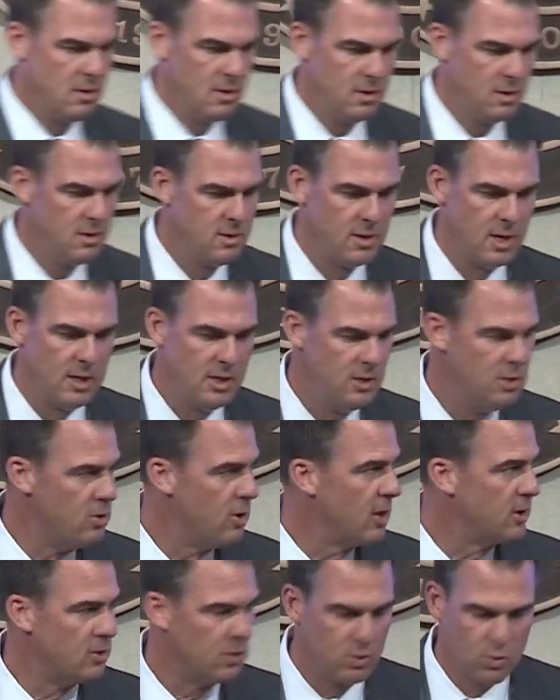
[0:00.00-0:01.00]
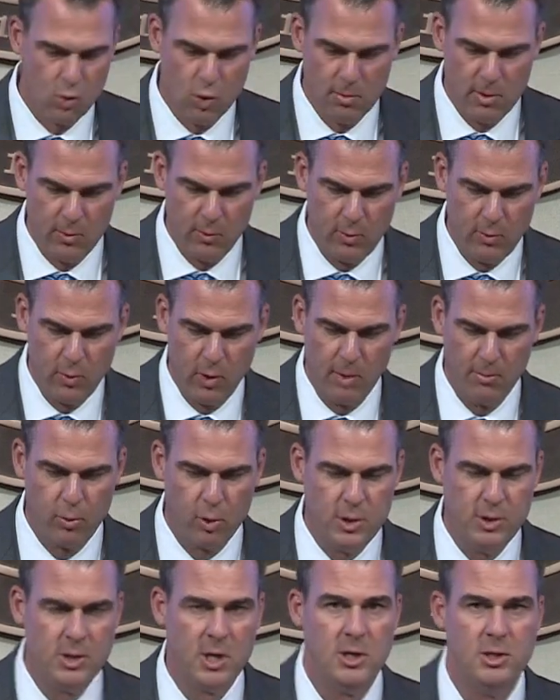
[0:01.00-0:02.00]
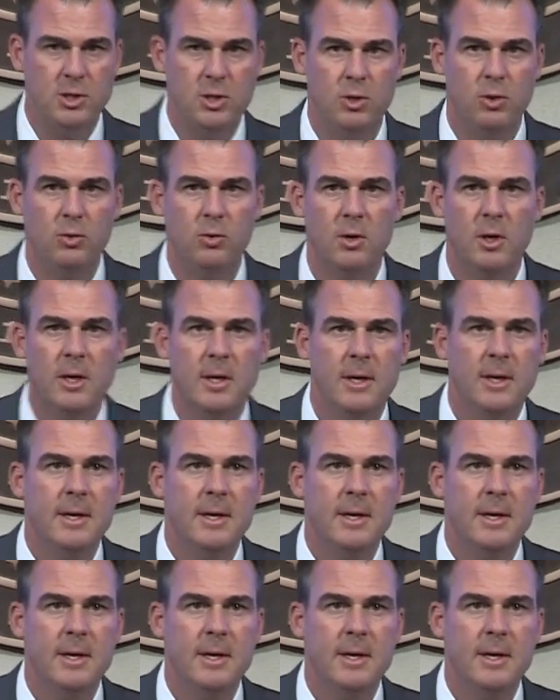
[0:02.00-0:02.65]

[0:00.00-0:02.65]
Thank you, Director Corbett. We really appreciate you.